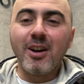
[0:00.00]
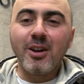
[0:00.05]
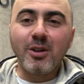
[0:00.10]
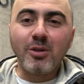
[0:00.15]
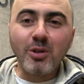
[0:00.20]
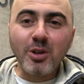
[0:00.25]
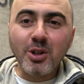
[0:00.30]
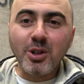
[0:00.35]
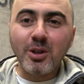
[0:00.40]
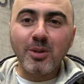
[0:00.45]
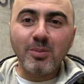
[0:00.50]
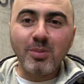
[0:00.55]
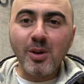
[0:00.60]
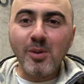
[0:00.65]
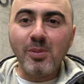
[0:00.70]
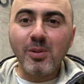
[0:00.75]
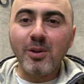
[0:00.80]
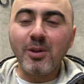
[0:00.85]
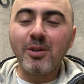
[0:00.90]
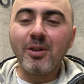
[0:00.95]
Christian
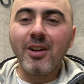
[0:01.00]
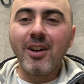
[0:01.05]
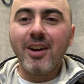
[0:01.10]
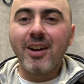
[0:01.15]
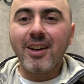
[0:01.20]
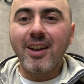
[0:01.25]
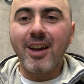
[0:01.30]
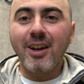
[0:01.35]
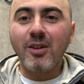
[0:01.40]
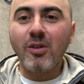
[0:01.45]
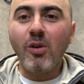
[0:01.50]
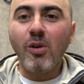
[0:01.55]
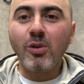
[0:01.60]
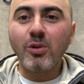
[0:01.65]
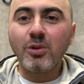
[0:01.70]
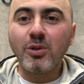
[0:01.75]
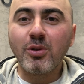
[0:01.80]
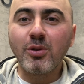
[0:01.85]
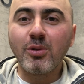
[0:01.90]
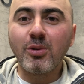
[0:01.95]
people can
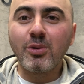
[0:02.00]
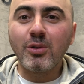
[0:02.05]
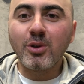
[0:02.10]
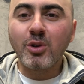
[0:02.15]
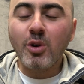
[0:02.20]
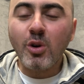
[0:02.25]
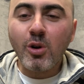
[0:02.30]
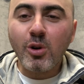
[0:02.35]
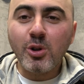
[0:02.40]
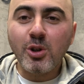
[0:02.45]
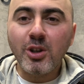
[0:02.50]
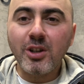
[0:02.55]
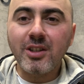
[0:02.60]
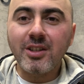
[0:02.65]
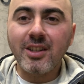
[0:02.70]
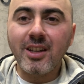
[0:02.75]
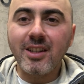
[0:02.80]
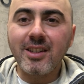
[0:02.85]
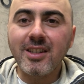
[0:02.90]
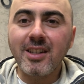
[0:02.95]
go to
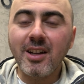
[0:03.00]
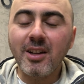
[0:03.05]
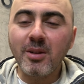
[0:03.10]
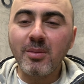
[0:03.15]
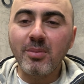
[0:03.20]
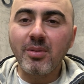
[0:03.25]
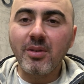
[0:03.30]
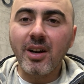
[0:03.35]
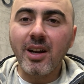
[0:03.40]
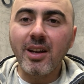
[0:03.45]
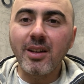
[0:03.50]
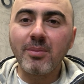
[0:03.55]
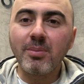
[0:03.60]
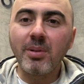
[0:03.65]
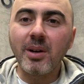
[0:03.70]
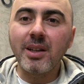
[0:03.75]
churches and celebrate.